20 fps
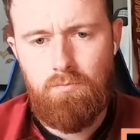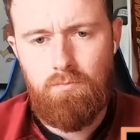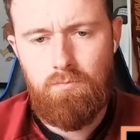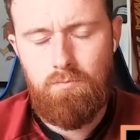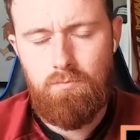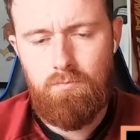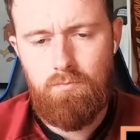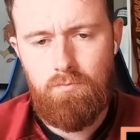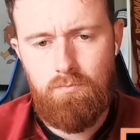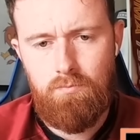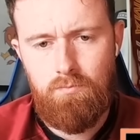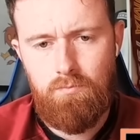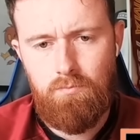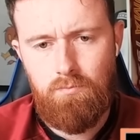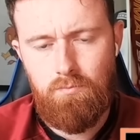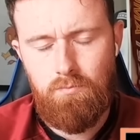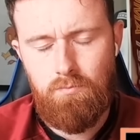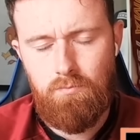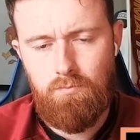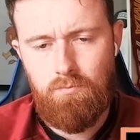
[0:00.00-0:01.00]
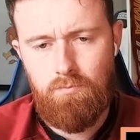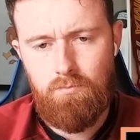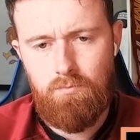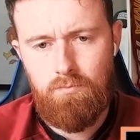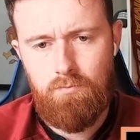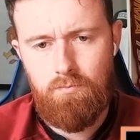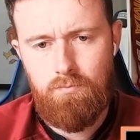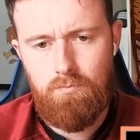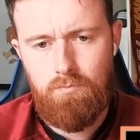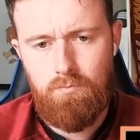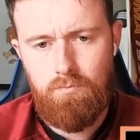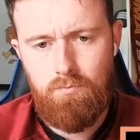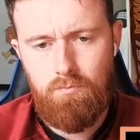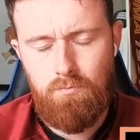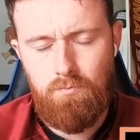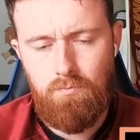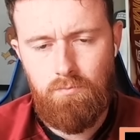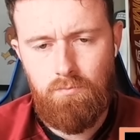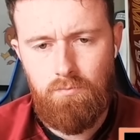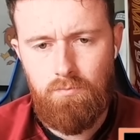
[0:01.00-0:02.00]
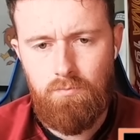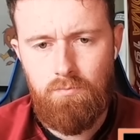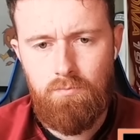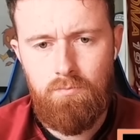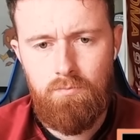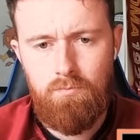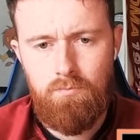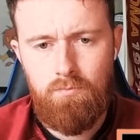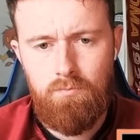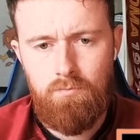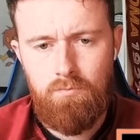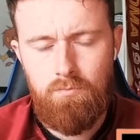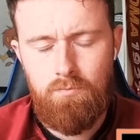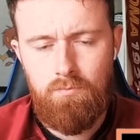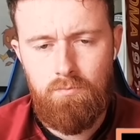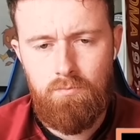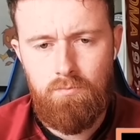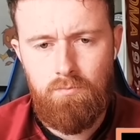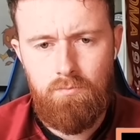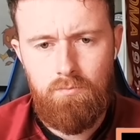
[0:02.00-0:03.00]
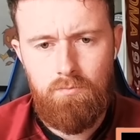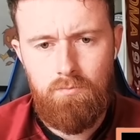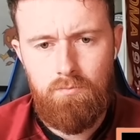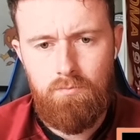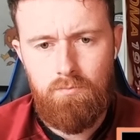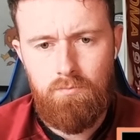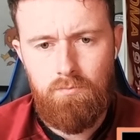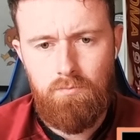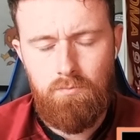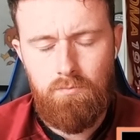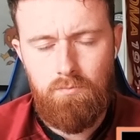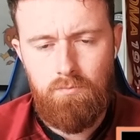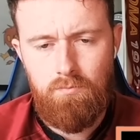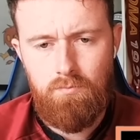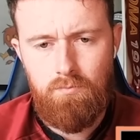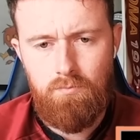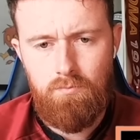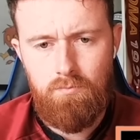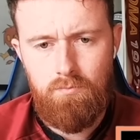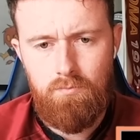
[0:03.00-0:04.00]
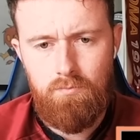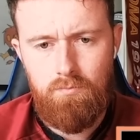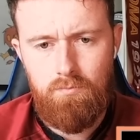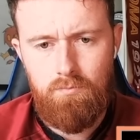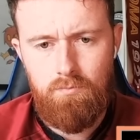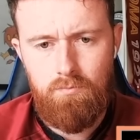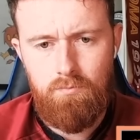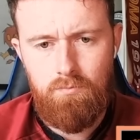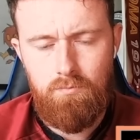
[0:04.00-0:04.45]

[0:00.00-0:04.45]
The person shown says nothing.